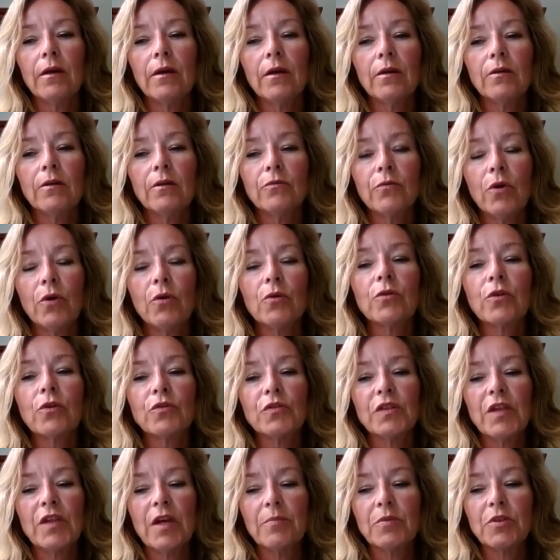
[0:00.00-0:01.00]
role
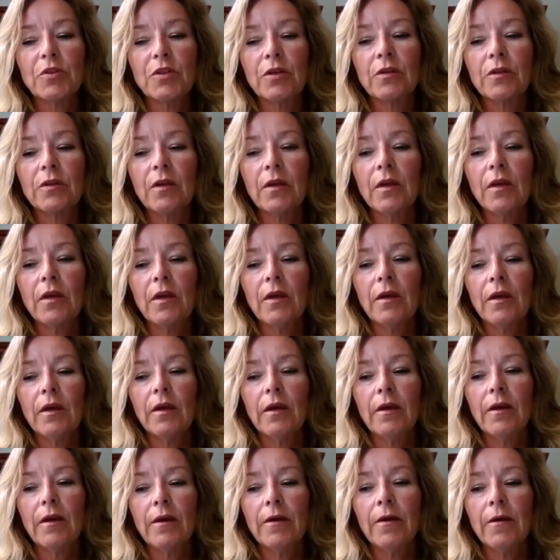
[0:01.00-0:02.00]
conception.
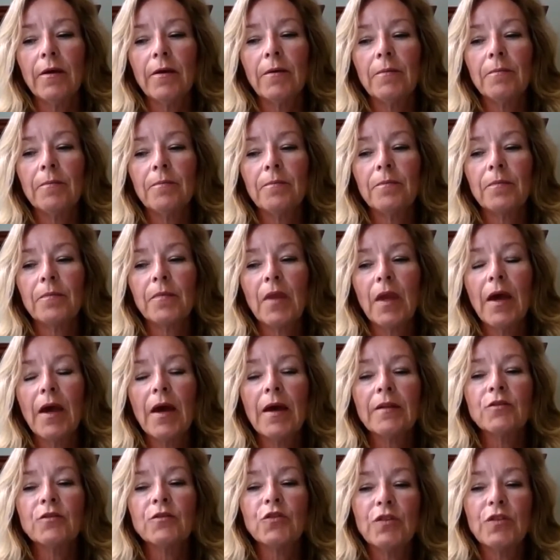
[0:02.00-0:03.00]

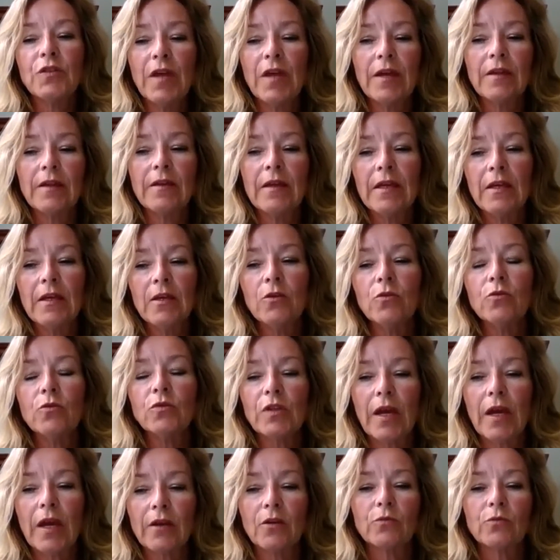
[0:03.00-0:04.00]
And today the EU
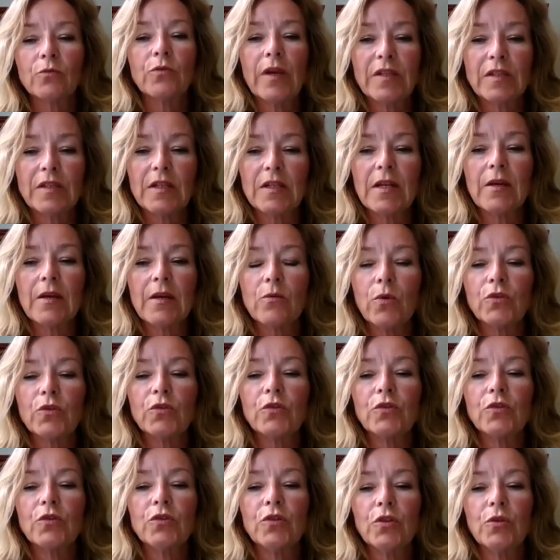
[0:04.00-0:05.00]
is kind of wrestling what
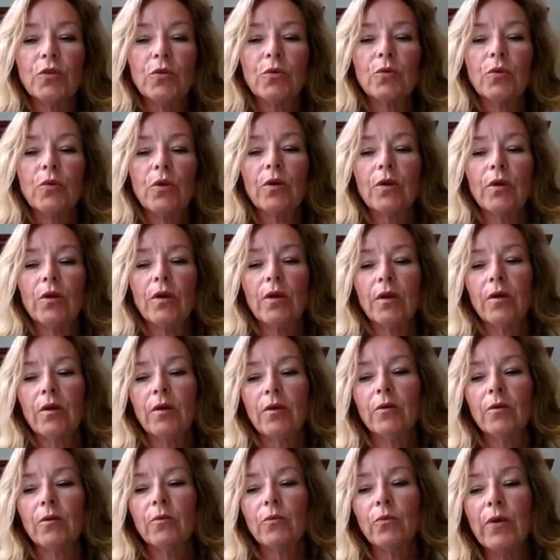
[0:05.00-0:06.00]
to do
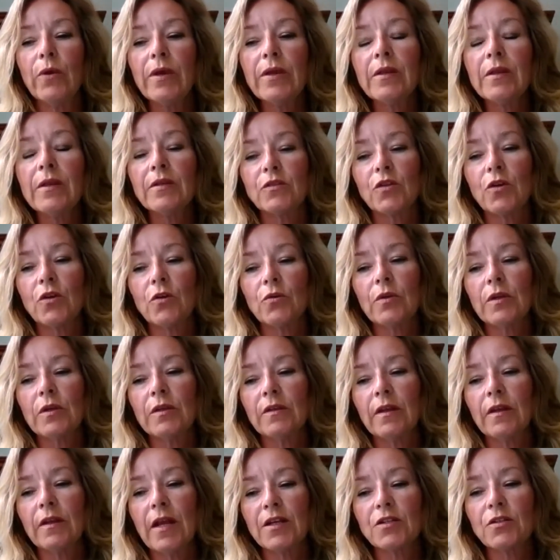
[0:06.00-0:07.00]
with its own
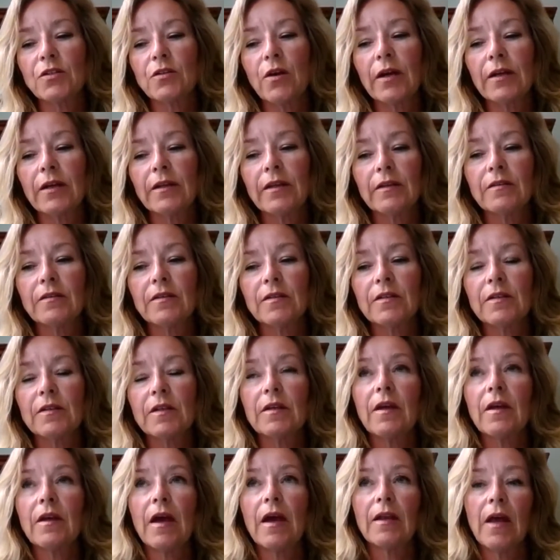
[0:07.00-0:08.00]
international
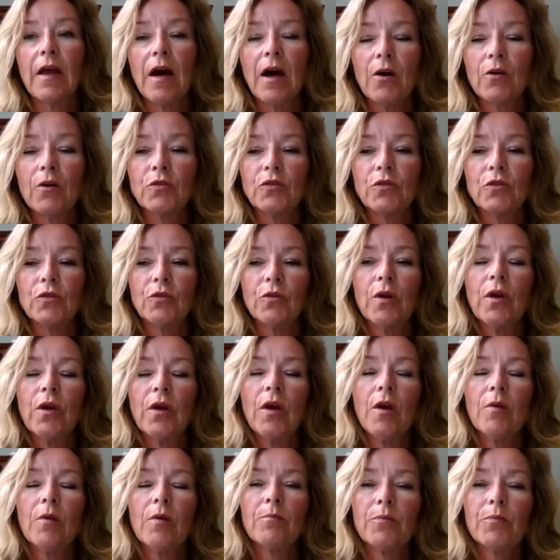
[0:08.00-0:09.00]
identity and how to
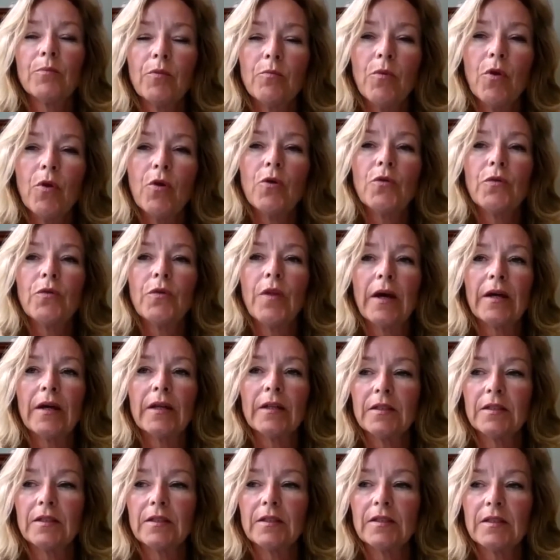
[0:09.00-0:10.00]
promote
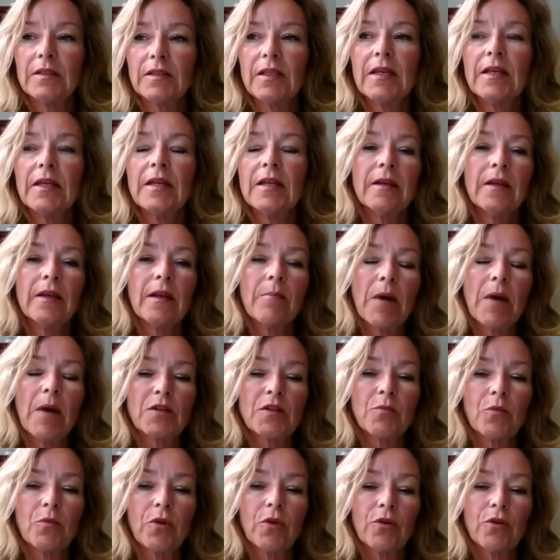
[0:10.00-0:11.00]
that still in a
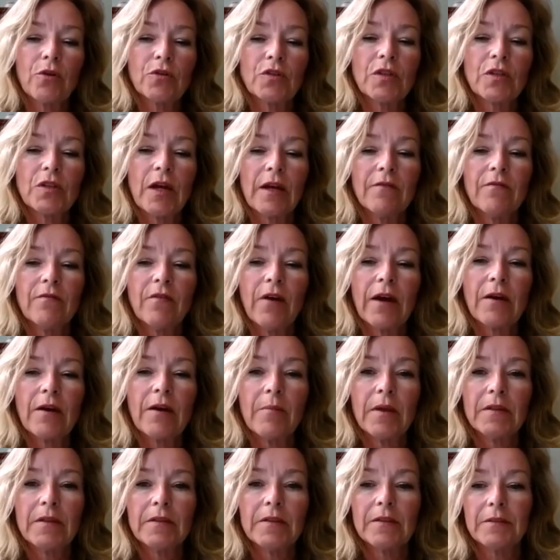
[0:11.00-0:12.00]
much more hostile
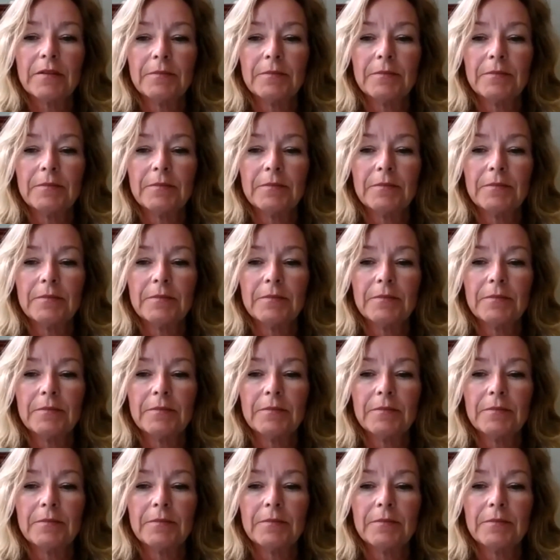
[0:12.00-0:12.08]
environment.